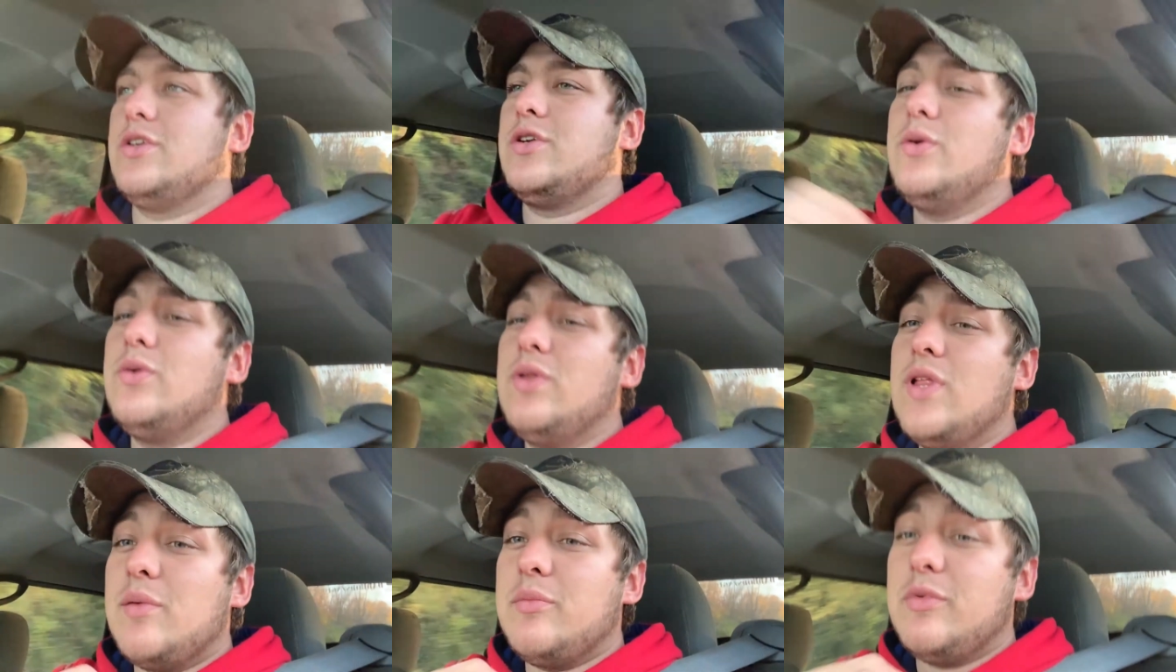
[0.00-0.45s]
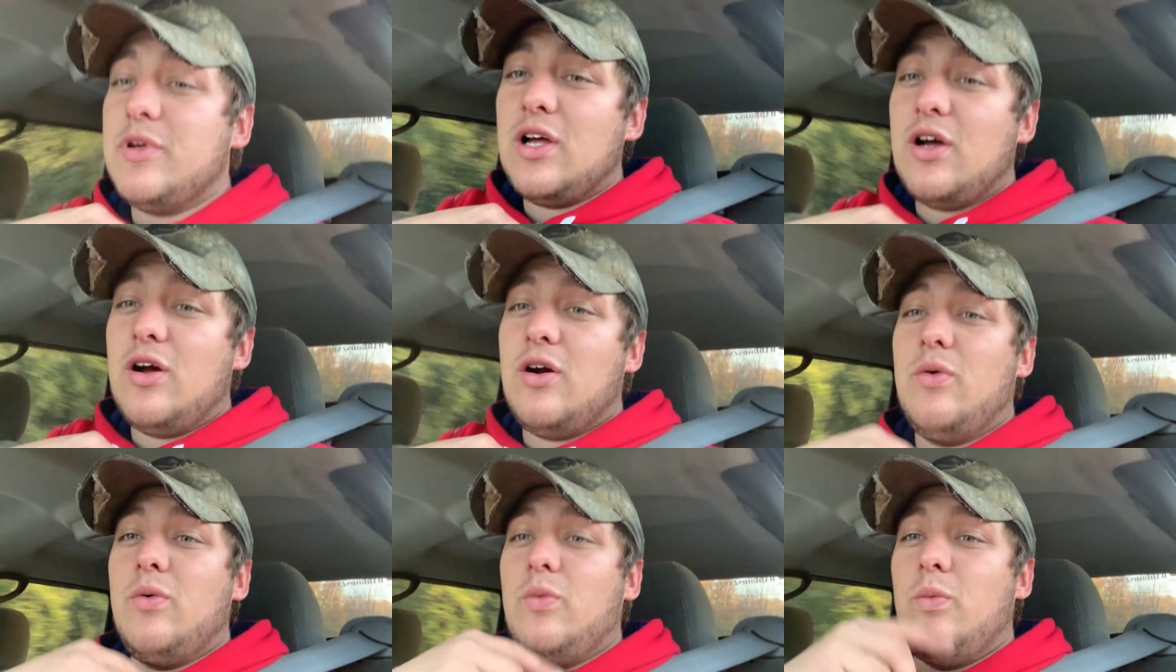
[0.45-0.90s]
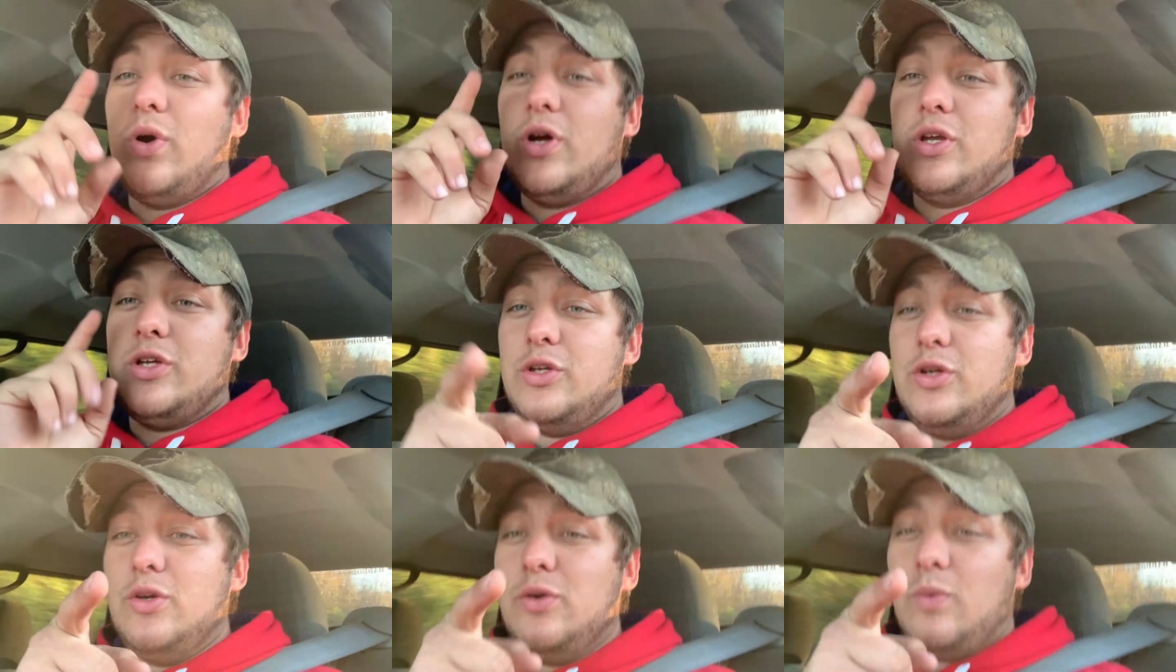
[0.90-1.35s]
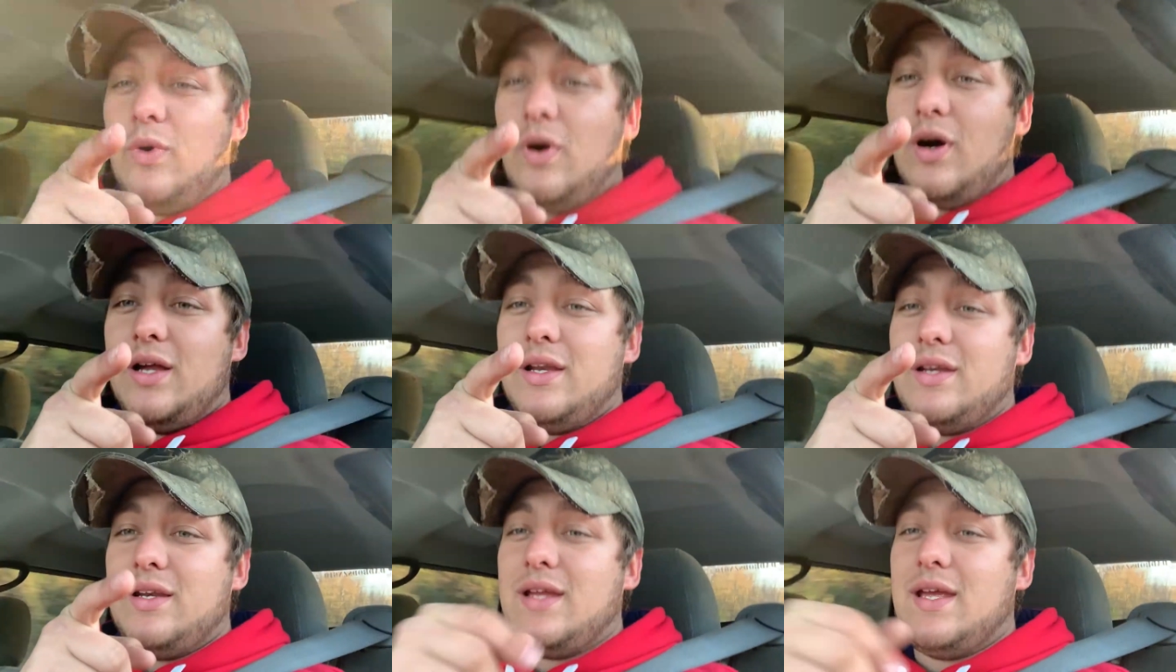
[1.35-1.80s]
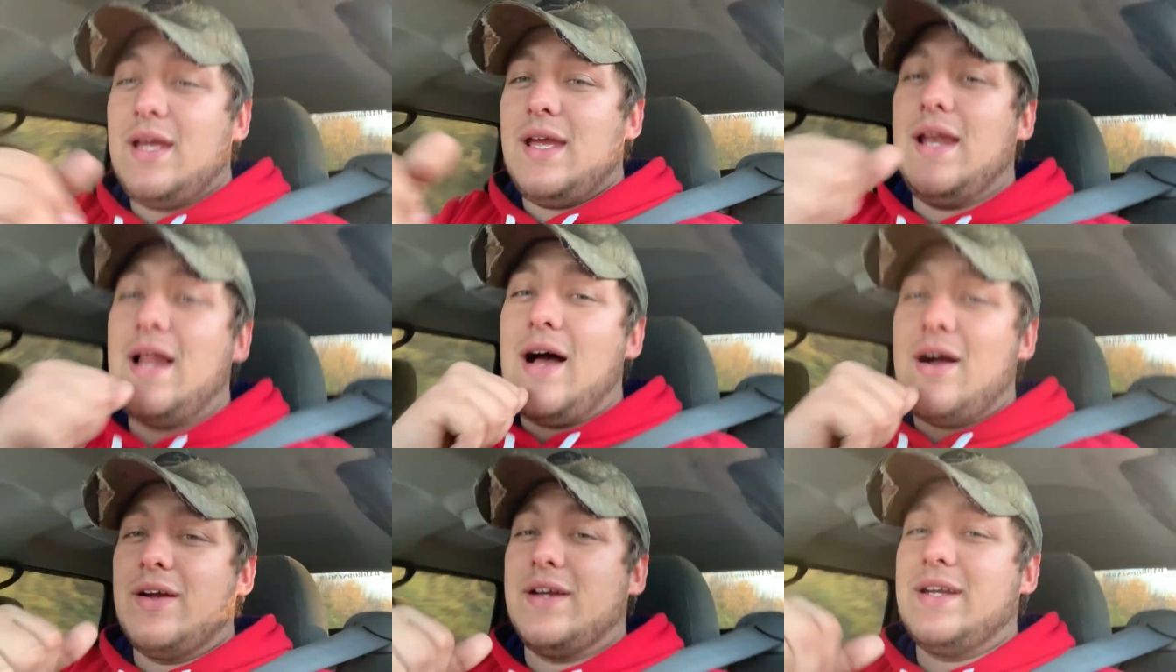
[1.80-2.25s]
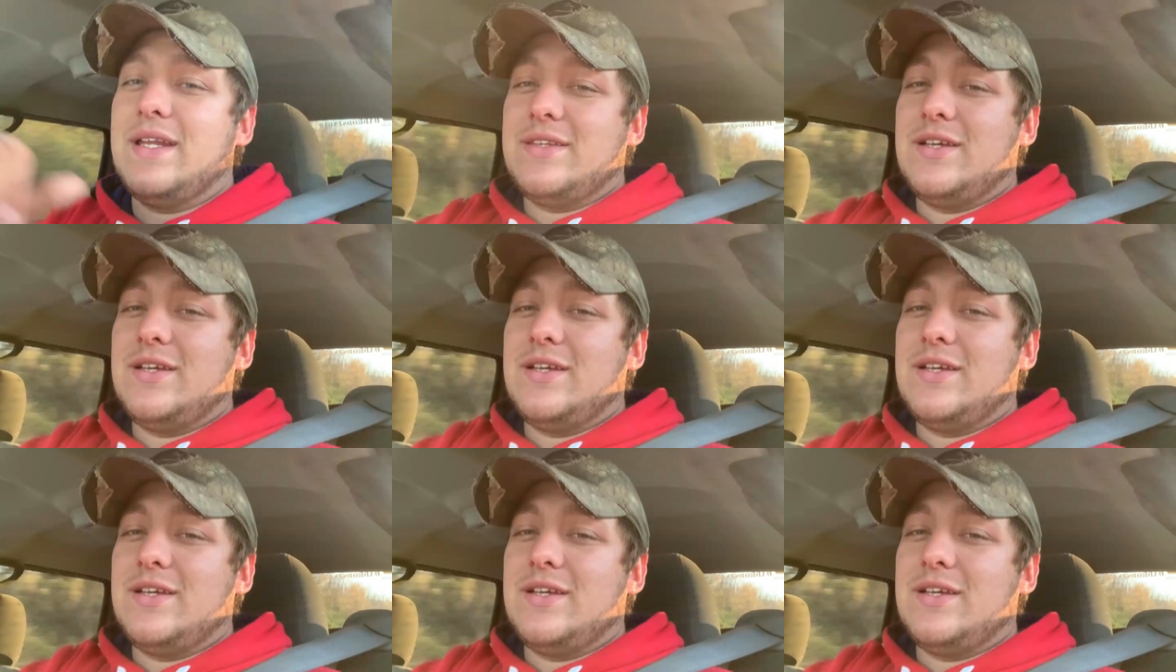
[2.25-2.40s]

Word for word: You let me know what you want, and I'll get